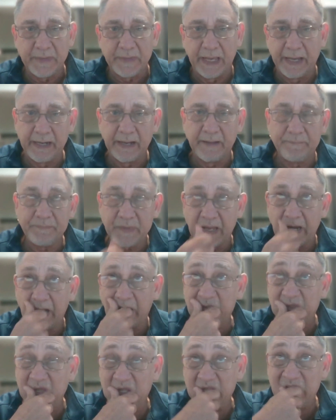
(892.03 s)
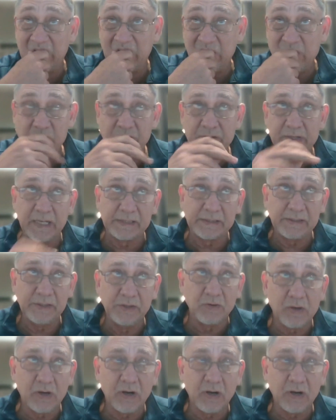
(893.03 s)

And I think you